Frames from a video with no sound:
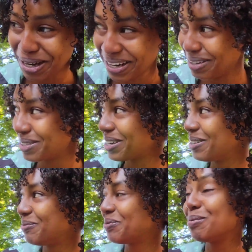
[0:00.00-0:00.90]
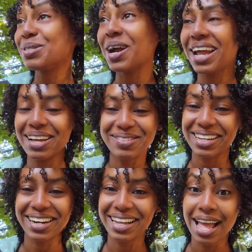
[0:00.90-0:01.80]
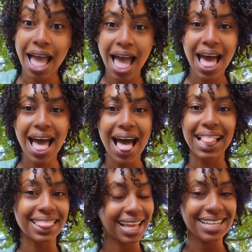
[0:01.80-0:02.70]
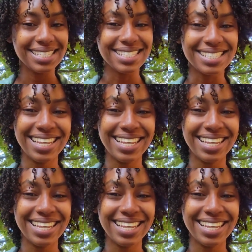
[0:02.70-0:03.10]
sorry, I'm sorry. Sorry, I'm sorry. Let us.